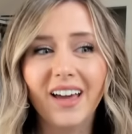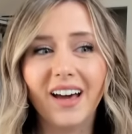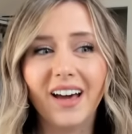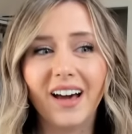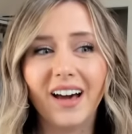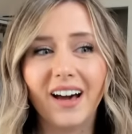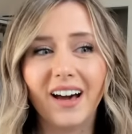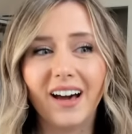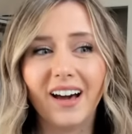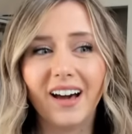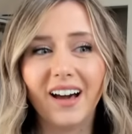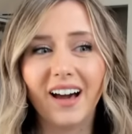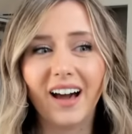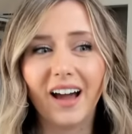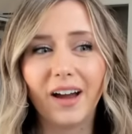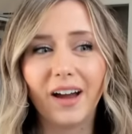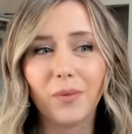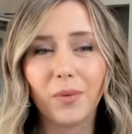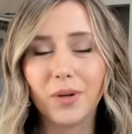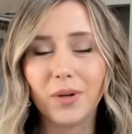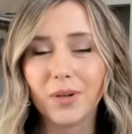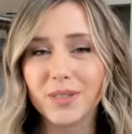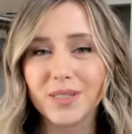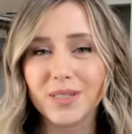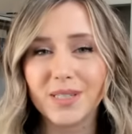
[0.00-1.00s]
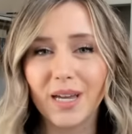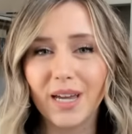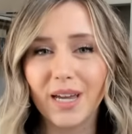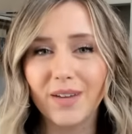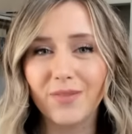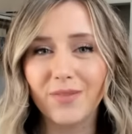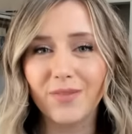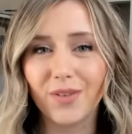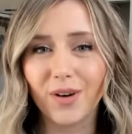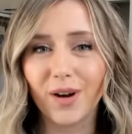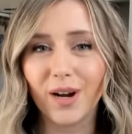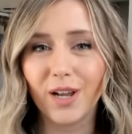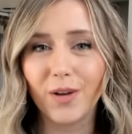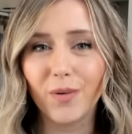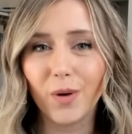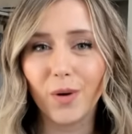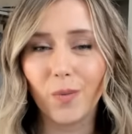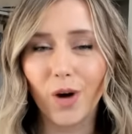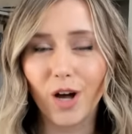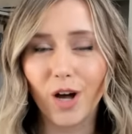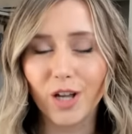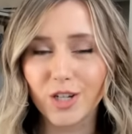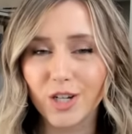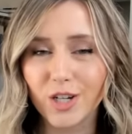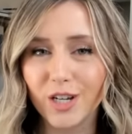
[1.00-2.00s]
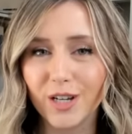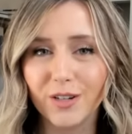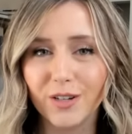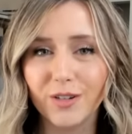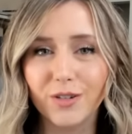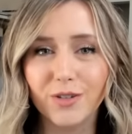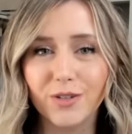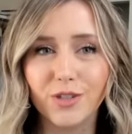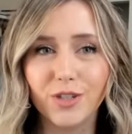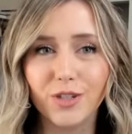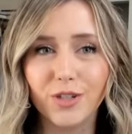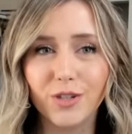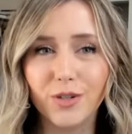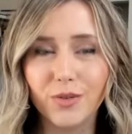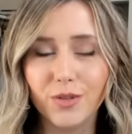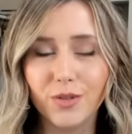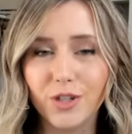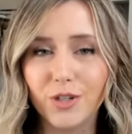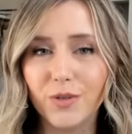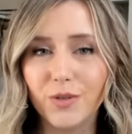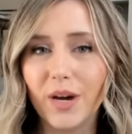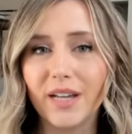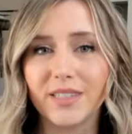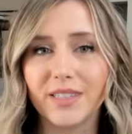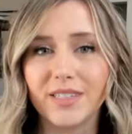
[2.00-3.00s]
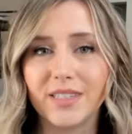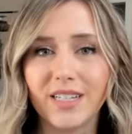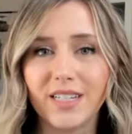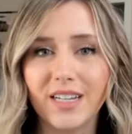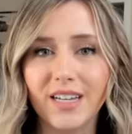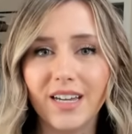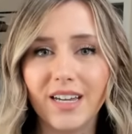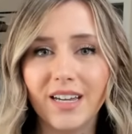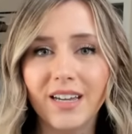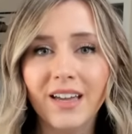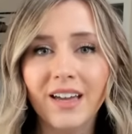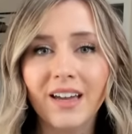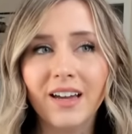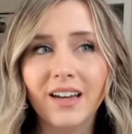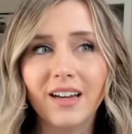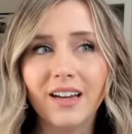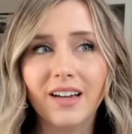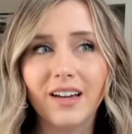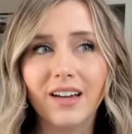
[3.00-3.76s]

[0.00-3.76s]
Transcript: uh, i will say for anyone watching who's new to etsy